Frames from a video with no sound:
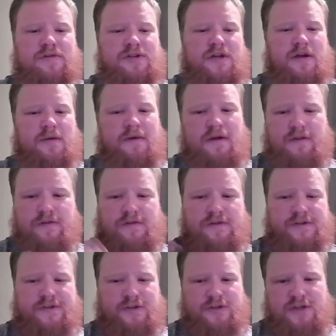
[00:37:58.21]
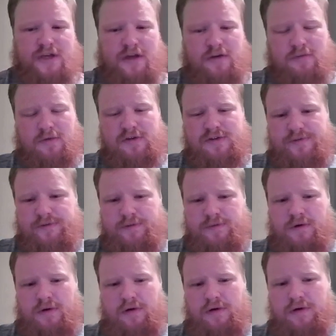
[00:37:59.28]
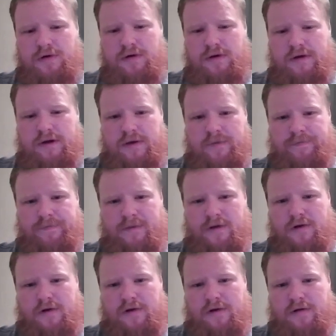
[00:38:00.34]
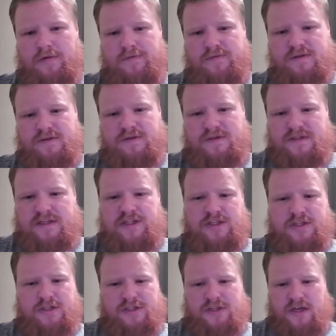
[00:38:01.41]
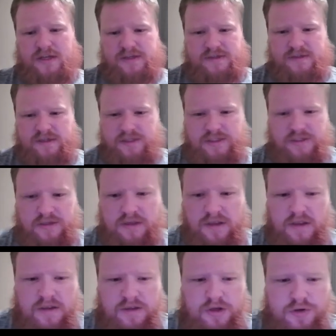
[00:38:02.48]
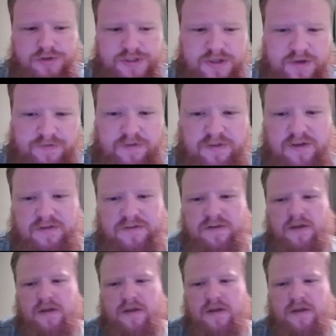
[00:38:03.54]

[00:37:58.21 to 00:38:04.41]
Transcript: Check out my other videos on the channel. Most of them are teaching chess and coaching different things.